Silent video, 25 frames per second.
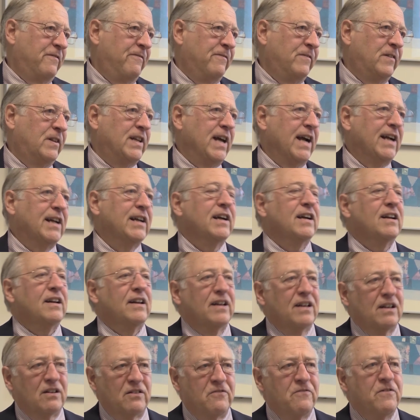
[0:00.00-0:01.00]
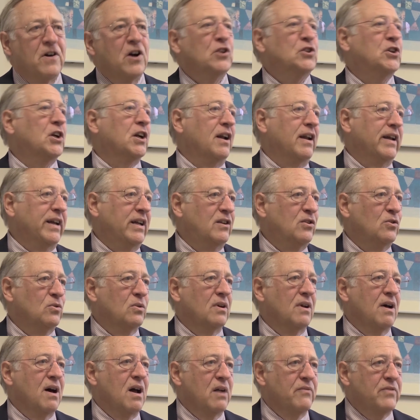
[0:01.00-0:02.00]
technically and functionally to a
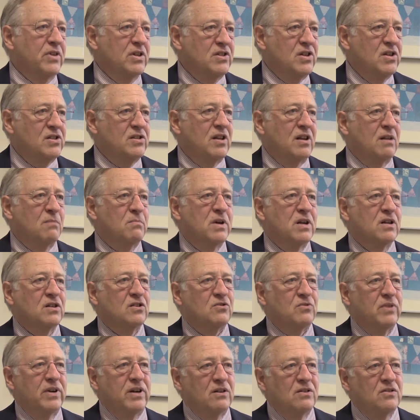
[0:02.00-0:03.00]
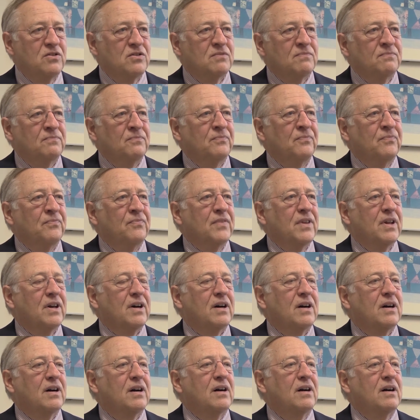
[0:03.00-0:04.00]
lot of assistant administrators.
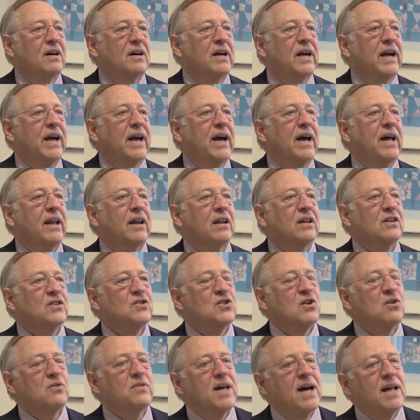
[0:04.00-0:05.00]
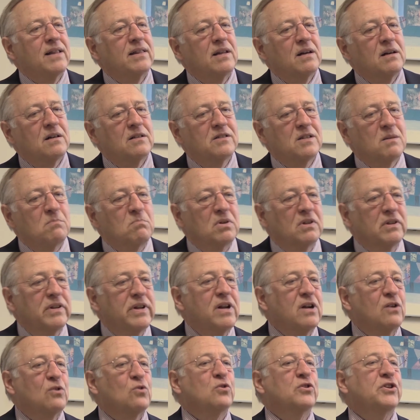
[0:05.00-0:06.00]
And so that the
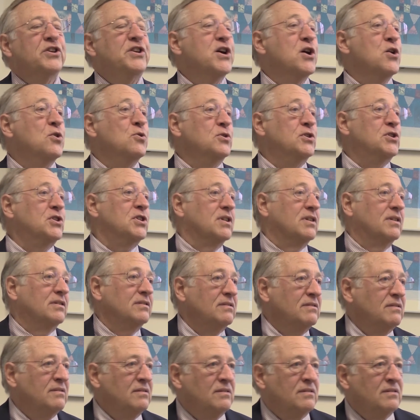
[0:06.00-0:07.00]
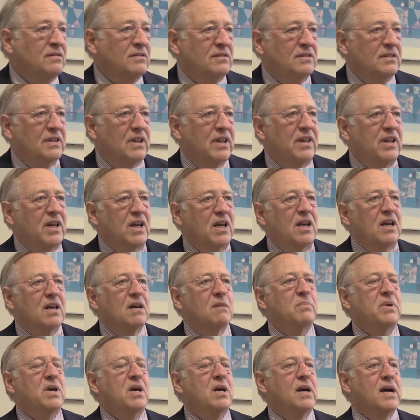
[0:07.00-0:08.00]
political dose, the
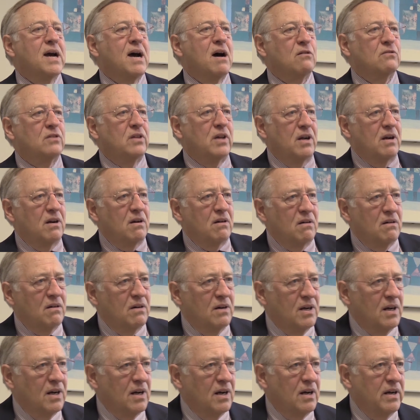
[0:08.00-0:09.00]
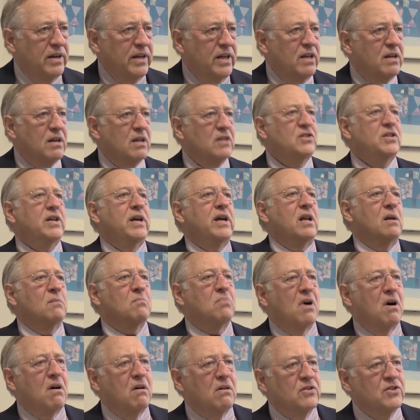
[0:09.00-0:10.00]
being out there enunciating
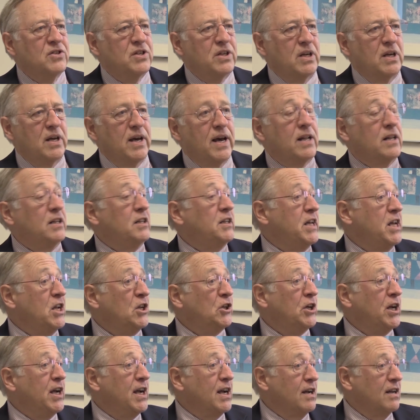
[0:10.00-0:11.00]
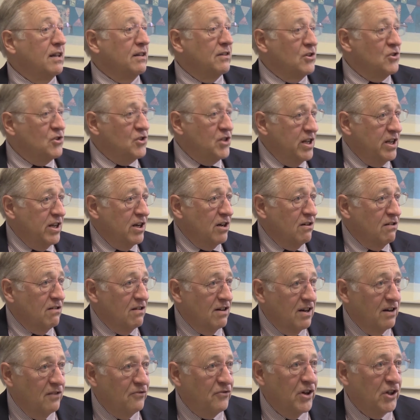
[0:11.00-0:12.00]
policy and teaching the senior
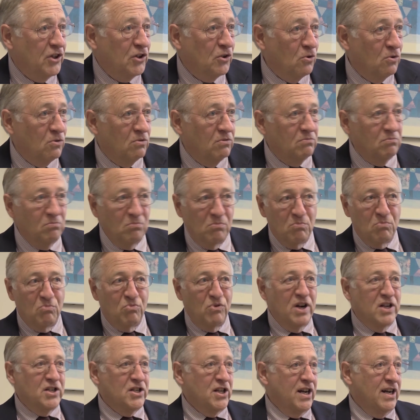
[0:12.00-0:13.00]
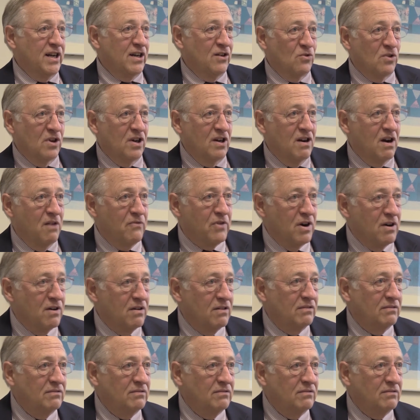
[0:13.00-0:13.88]
official, president or governor,